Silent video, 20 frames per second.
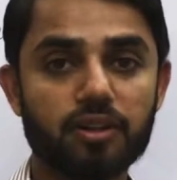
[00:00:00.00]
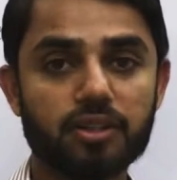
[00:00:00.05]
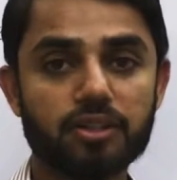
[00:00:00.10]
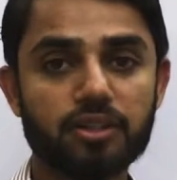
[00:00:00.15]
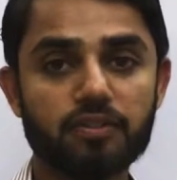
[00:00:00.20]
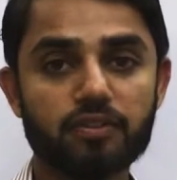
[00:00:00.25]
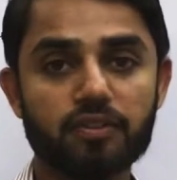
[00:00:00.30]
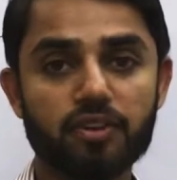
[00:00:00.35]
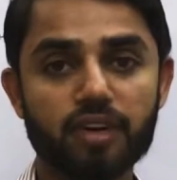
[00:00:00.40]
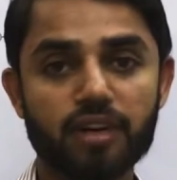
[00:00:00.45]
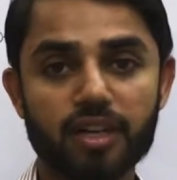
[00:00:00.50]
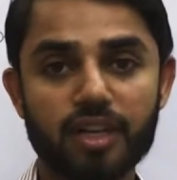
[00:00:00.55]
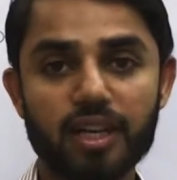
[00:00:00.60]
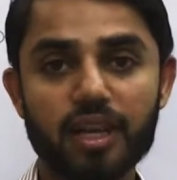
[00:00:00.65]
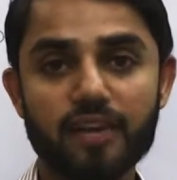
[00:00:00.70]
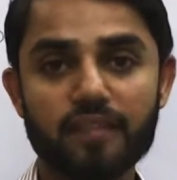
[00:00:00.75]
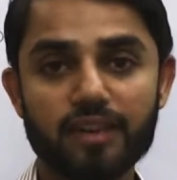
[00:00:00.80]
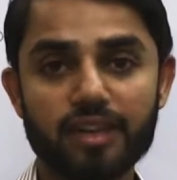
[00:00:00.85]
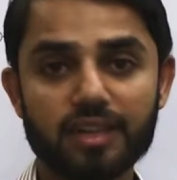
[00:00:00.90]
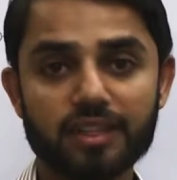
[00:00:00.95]
either for A
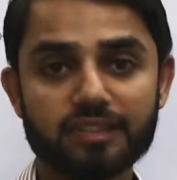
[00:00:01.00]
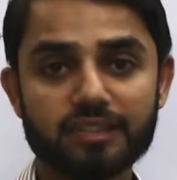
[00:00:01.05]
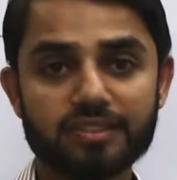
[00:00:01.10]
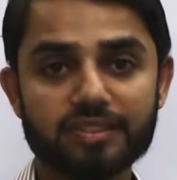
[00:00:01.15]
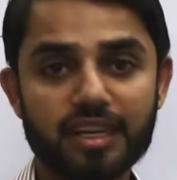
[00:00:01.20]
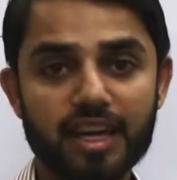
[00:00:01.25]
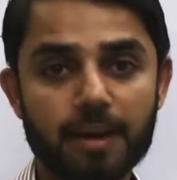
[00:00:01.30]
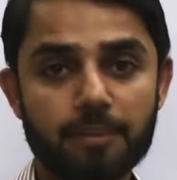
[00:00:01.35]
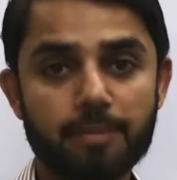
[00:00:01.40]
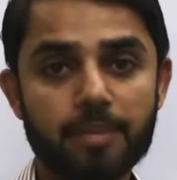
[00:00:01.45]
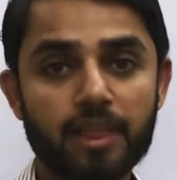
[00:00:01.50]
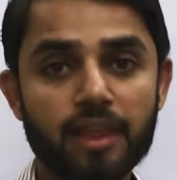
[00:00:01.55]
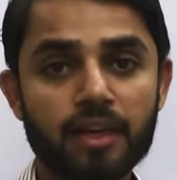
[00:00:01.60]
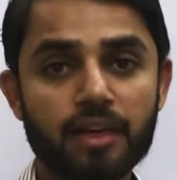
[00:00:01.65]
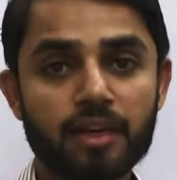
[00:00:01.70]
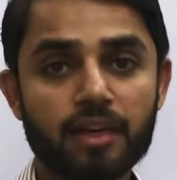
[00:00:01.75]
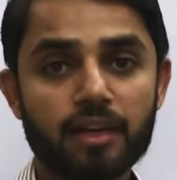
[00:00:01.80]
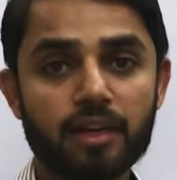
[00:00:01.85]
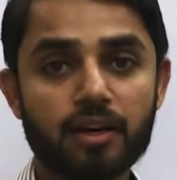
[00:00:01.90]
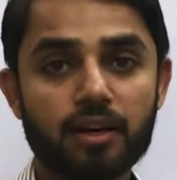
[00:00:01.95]
level exam,
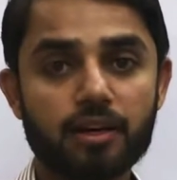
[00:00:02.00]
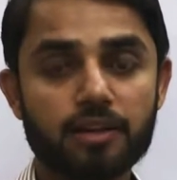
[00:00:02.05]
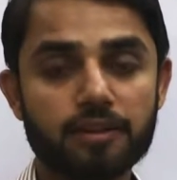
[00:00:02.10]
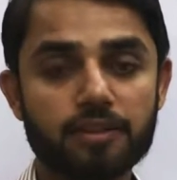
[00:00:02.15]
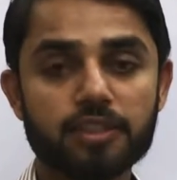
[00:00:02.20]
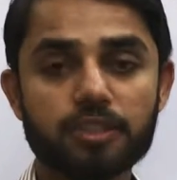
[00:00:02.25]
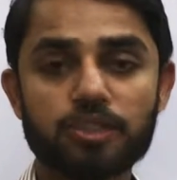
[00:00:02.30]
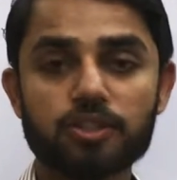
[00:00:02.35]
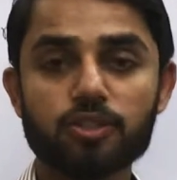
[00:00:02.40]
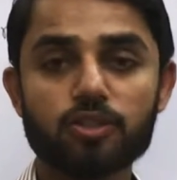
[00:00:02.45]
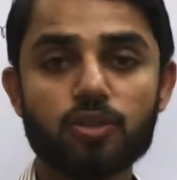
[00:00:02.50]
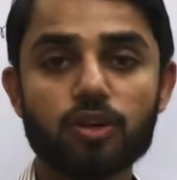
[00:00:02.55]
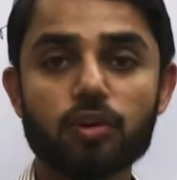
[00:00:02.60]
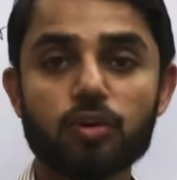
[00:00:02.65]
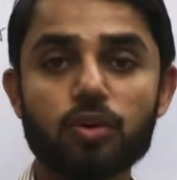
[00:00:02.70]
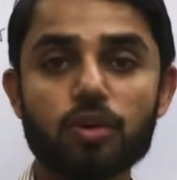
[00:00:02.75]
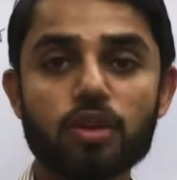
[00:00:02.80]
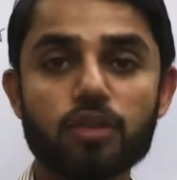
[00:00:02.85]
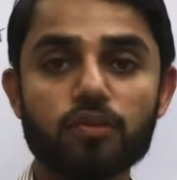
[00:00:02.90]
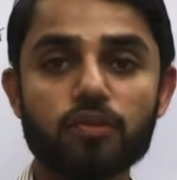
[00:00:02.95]
either you are
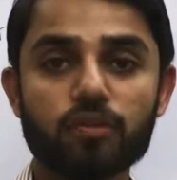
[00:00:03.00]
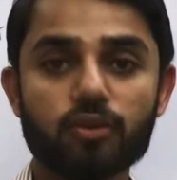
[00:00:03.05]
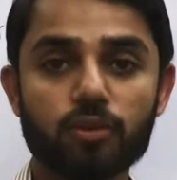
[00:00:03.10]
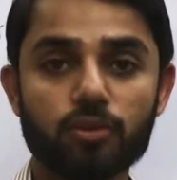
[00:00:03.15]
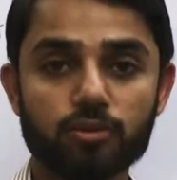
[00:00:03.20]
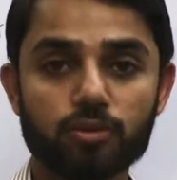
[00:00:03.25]
going for